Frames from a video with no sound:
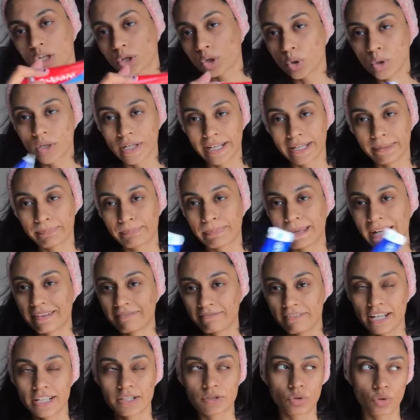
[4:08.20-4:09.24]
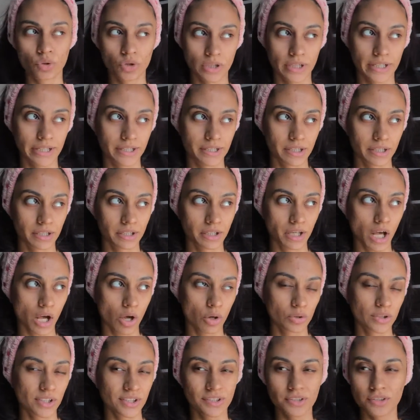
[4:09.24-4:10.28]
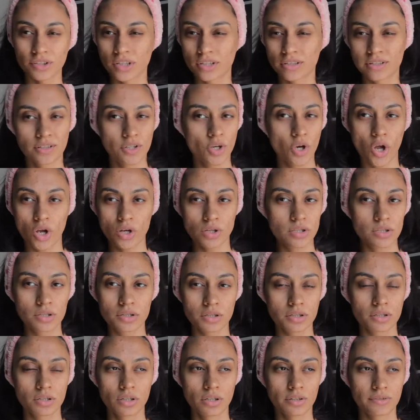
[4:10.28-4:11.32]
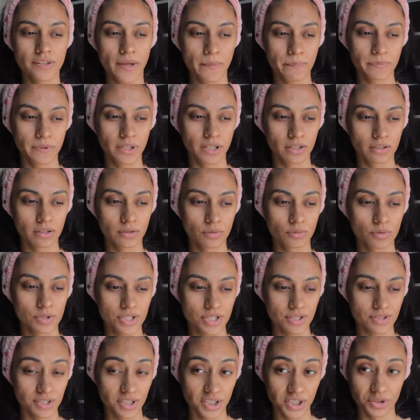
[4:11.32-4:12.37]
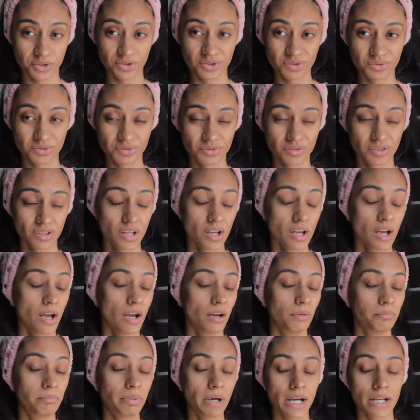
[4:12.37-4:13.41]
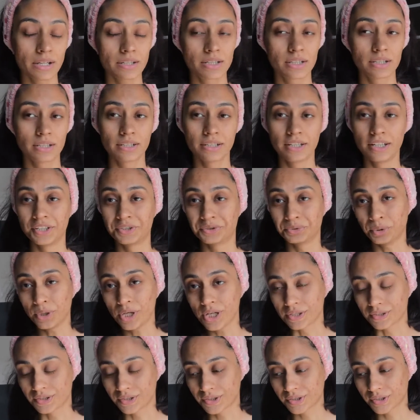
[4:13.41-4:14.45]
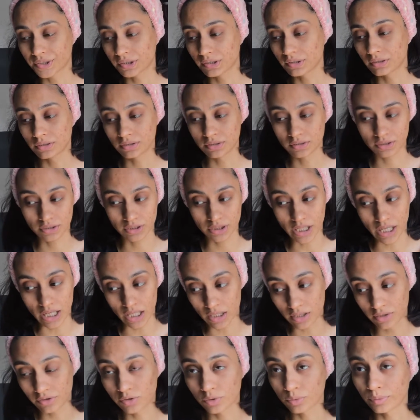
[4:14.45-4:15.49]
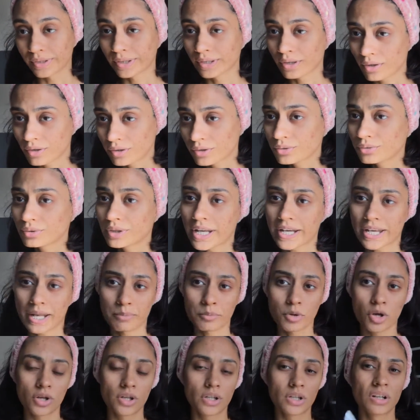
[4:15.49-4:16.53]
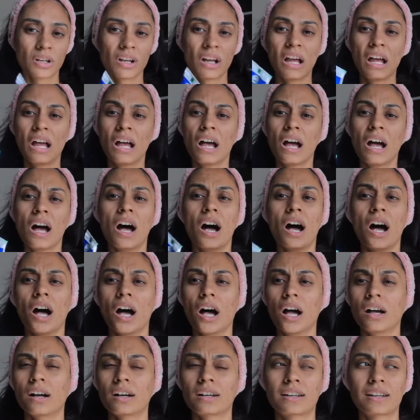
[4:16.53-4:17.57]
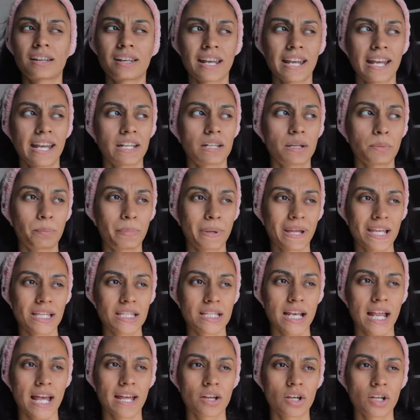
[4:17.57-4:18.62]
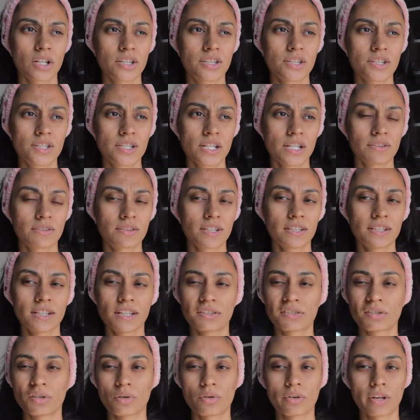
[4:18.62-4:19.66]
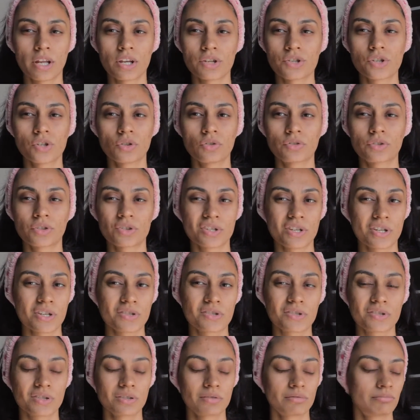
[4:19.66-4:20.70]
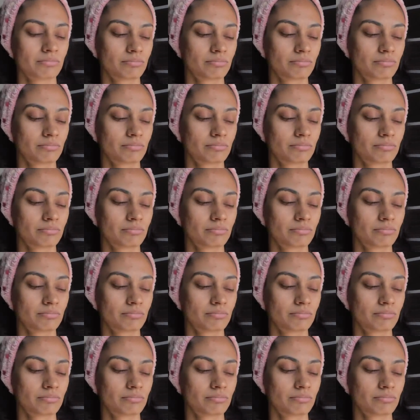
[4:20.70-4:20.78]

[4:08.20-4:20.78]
Colgate, plain white Colgate. Now this is not something which is new, but it works. Yeah, so we're gonna do that. I'm gonna create a paste like consistency. There's no ratio, so just